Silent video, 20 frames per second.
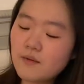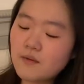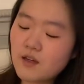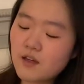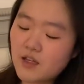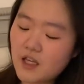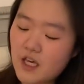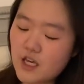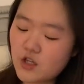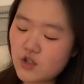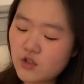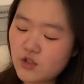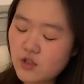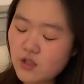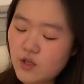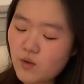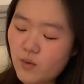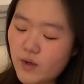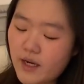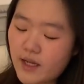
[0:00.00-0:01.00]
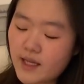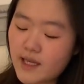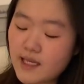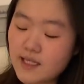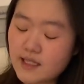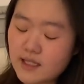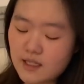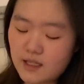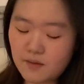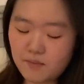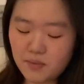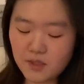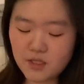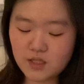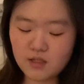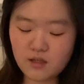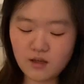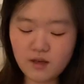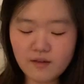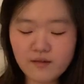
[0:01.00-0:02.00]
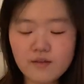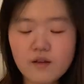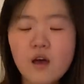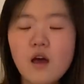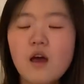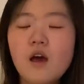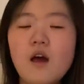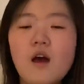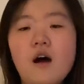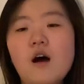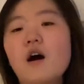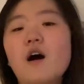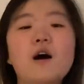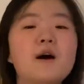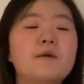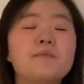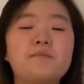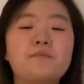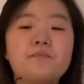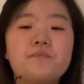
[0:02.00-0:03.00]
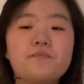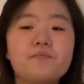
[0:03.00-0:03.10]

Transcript: occasionally when I can't sleep and stuff. Or